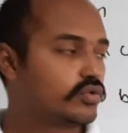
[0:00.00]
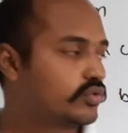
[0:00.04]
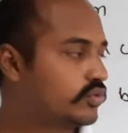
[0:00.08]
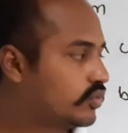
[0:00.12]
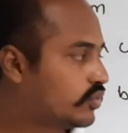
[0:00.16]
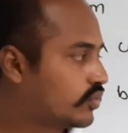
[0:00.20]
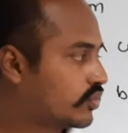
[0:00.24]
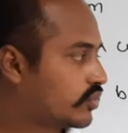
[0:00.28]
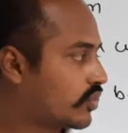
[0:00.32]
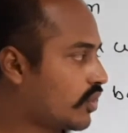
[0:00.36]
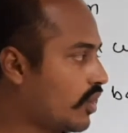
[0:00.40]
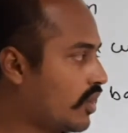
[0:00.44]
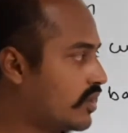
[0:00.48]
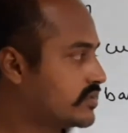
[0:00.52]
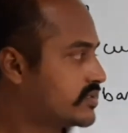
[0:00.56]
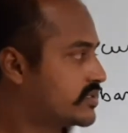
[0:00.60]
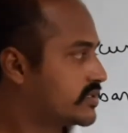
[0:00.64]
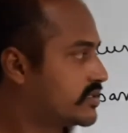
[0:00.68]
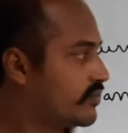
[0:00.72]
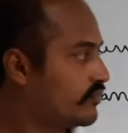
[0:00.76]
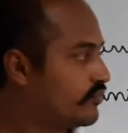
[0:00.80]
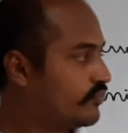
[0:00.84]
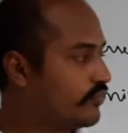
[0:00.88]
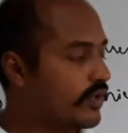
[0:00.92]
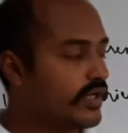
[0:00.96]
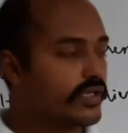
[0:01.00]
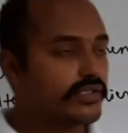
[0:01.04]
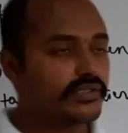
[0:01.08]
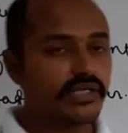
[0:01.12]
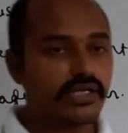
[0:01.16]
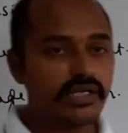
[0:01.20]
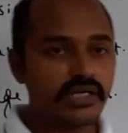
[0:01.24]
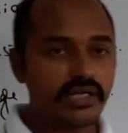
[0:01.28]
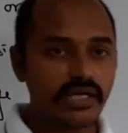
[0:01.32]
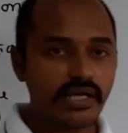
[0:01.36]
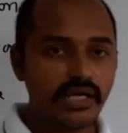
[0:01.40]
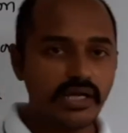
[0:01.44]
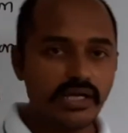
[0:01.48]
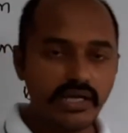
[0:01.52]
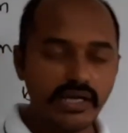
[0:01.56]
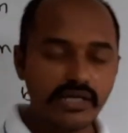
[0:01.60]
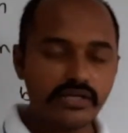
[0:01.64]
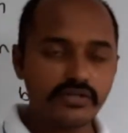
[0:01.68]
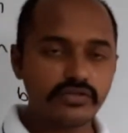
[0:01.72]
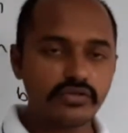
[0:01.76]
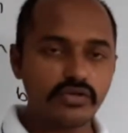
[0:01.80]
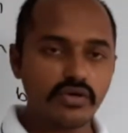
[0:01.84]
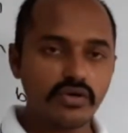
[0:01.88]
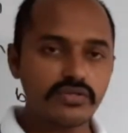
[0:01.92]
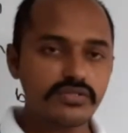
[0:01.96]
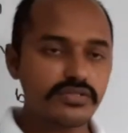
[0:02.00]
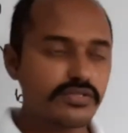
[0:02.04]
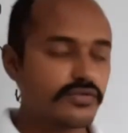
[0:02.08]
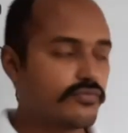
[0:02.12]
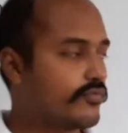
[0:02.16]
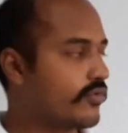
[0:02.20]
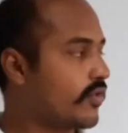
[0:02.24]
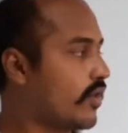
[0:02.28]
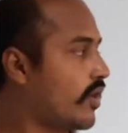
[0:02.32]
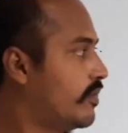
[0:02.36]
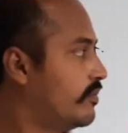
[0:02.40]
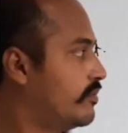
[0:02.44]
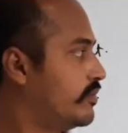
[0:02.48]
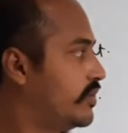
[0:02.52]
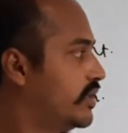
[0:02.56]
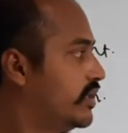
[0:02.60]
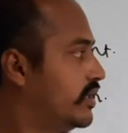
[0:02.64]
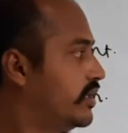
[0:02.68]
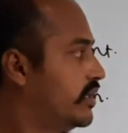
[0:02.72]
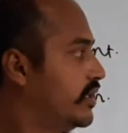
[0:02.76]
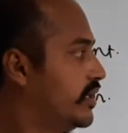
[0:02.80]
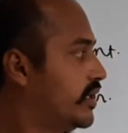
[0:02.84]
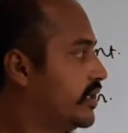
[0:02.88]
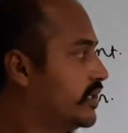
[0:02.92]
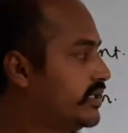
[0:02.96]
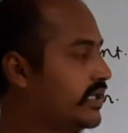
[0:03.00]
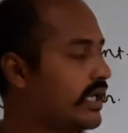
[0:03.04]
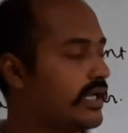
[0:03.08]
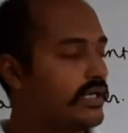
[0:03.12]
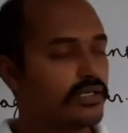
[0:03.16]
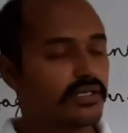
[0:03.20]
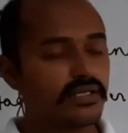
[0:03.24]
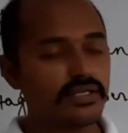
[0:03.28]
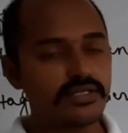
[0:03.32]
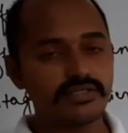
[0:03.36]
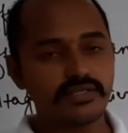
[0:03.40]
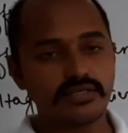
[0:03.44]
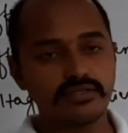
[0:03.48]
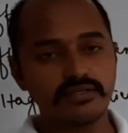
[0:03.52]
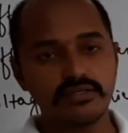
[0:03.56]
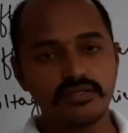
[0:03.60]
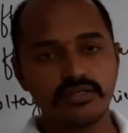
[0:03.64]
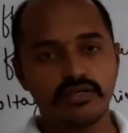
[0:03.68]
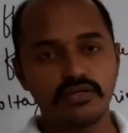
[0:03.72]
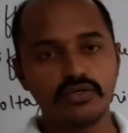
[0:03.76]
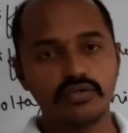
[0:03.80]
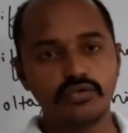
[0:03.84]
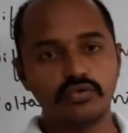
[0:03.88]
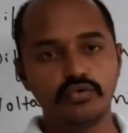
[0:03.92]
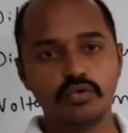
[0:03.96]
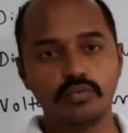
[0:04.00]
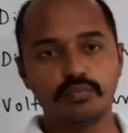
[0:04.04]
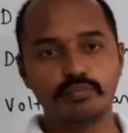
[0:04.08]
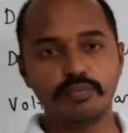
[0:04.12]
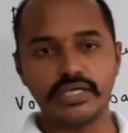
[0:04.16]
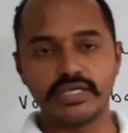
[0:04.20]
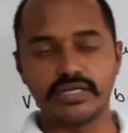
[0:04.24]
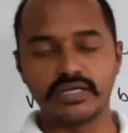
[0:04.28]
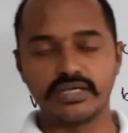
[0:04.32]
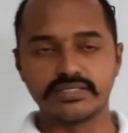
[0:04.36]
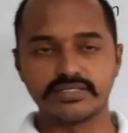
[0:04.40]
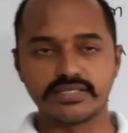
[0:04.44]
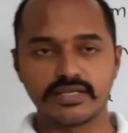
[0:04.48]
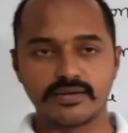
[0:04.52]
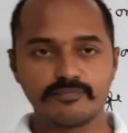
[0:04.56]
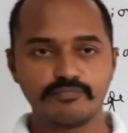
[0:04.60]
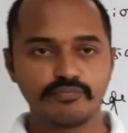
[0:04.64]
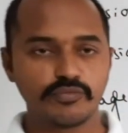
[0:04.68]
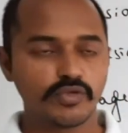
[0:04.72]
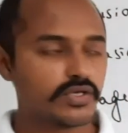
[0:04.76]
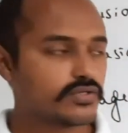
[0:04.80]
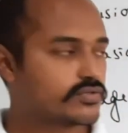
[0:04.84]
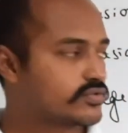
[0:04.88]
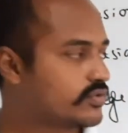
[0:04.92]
to cross further electrons from N region to P region.